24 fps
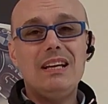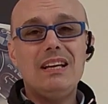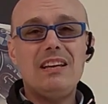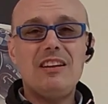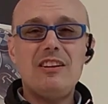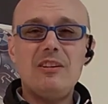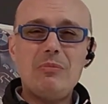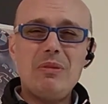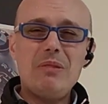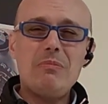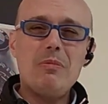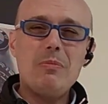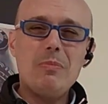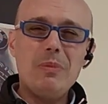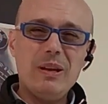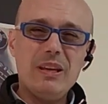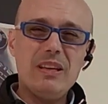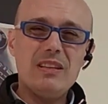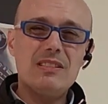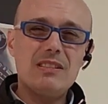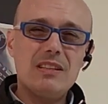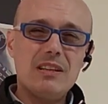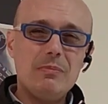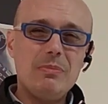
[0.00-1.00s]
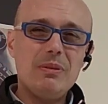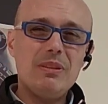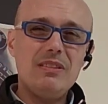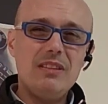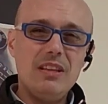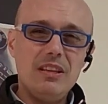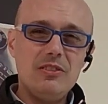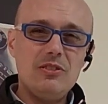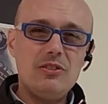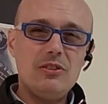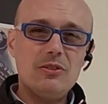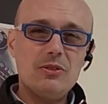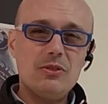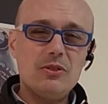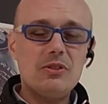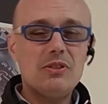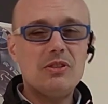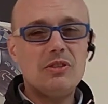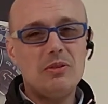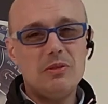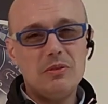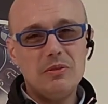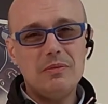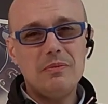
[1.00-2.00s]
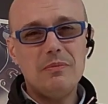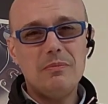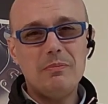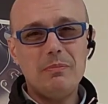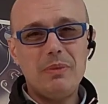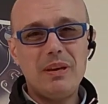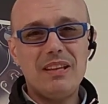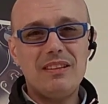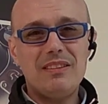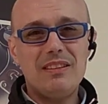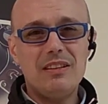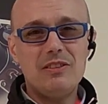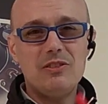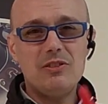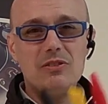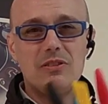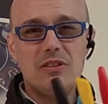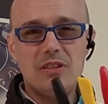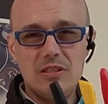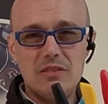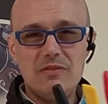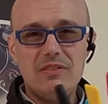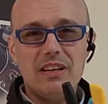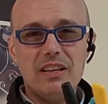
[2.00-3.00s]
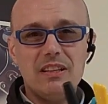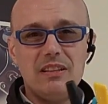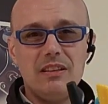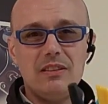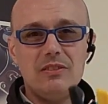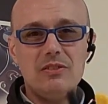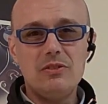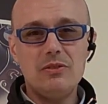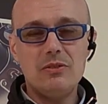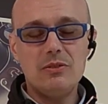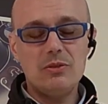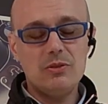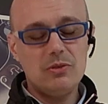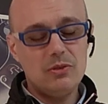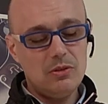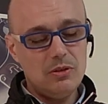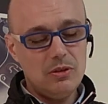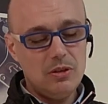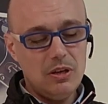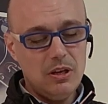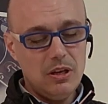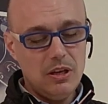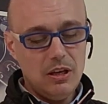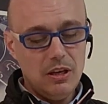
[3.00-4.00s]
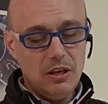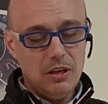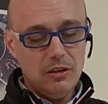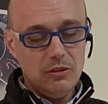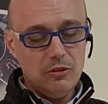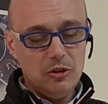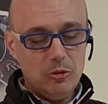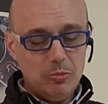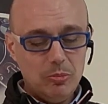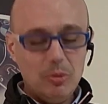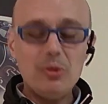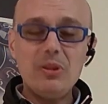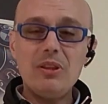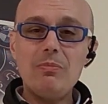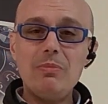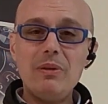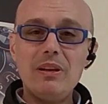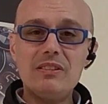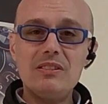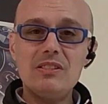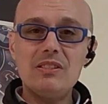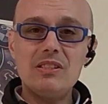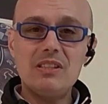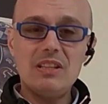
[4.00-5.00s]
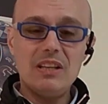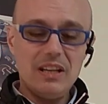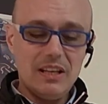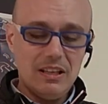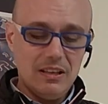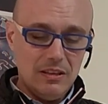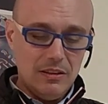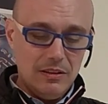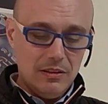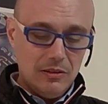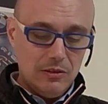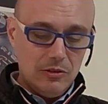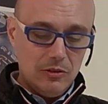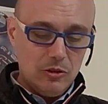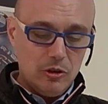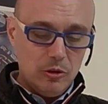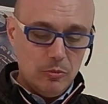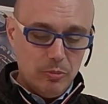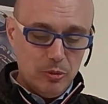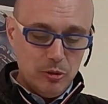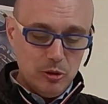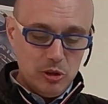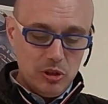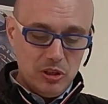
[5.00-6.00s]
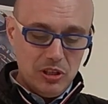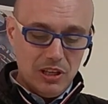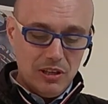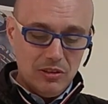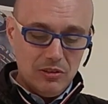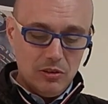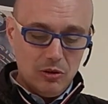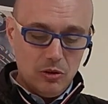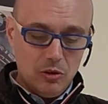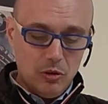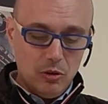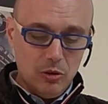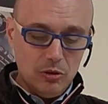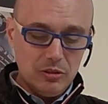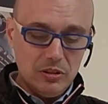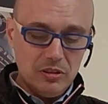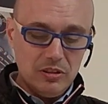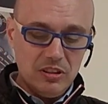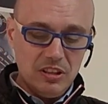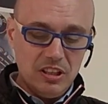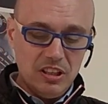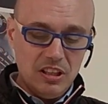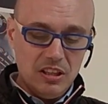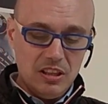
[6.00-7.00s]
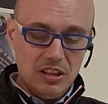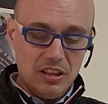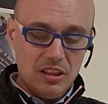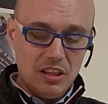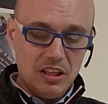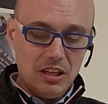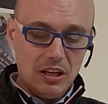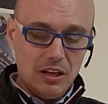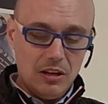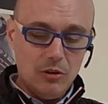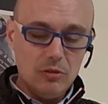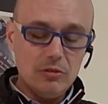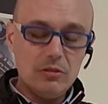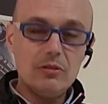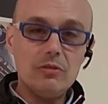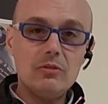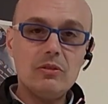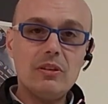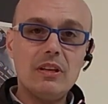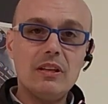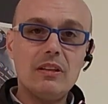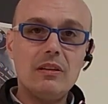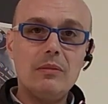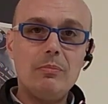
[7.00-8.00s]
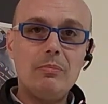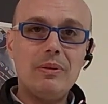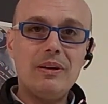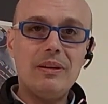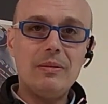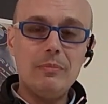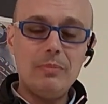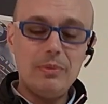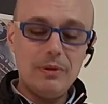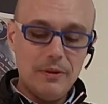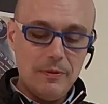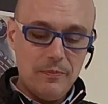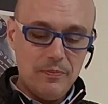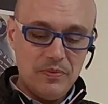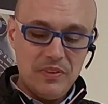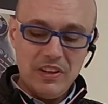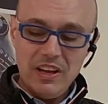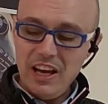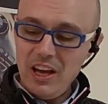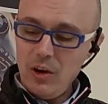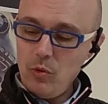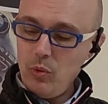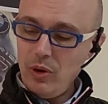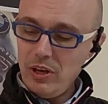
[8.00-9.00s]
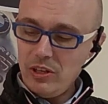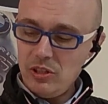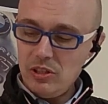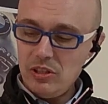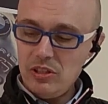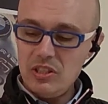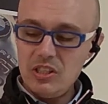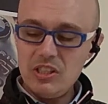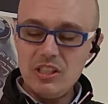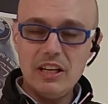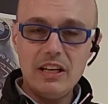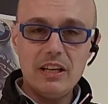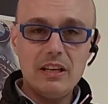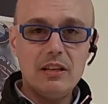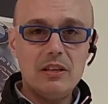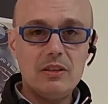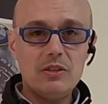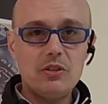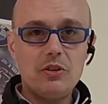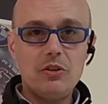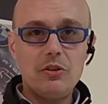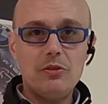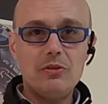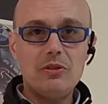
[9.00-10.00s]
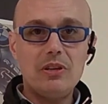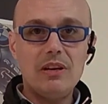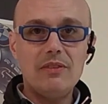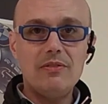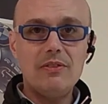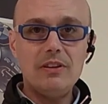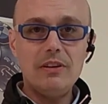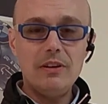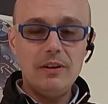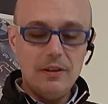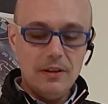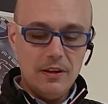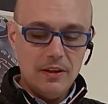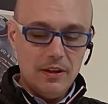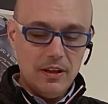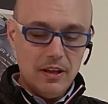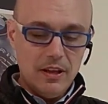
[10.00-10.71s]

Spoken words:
maybe blades are a bit dangerous, so pay attention, it's very dangerous. To put the blades inside, to push down all the teeth that are holding together the pump, I wedge inside a screwdriver,